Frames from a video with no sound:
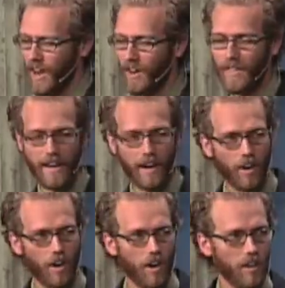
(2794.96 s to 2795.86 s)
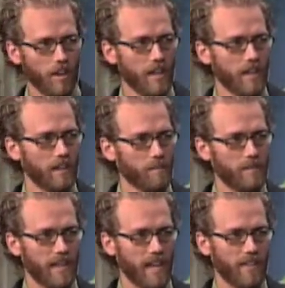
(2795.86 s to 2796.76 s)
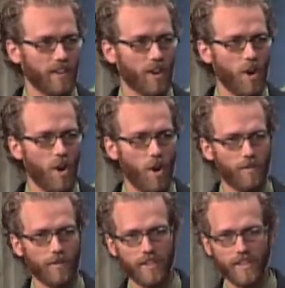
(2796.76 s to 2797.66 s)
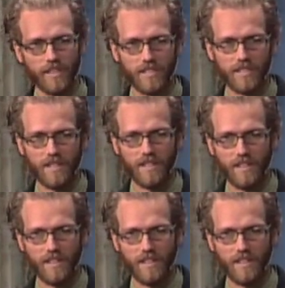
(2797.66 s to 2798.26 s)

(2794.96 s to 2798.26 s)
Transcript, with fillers: now, and they are all lumped together over this